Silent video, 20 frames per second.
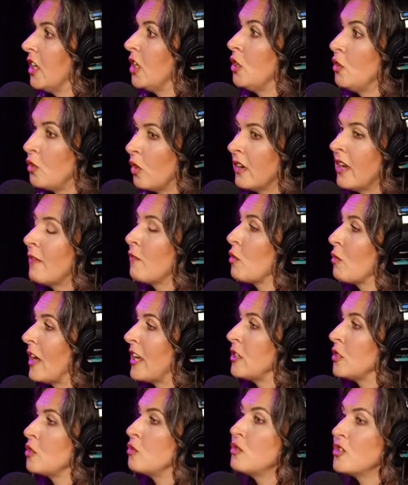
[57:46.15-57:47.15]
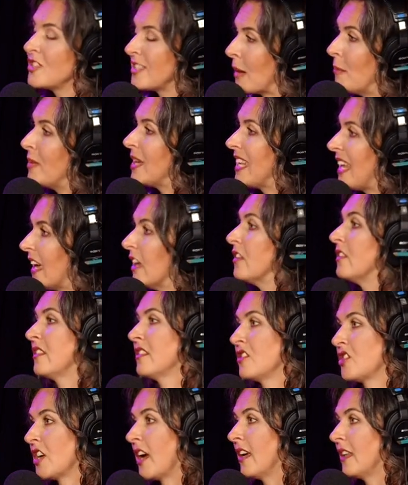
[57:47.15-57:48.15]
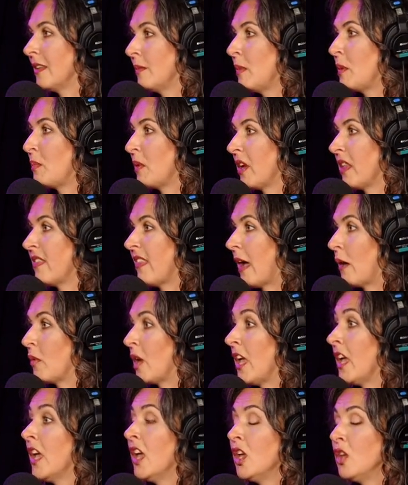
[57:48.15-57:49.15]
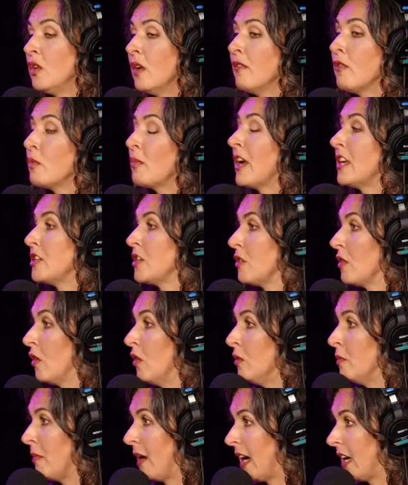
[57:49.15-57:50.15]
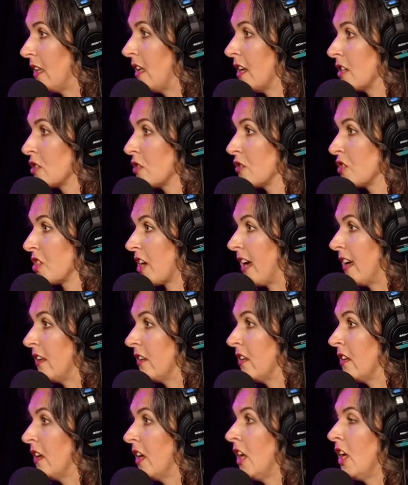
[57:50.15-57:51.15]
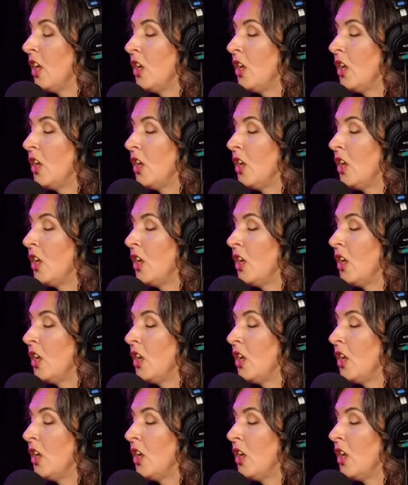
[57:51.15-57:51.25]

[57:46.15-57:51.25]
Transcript: You don't have a right to somebody else's child. Let me put it that way. You have a right to your own biological child.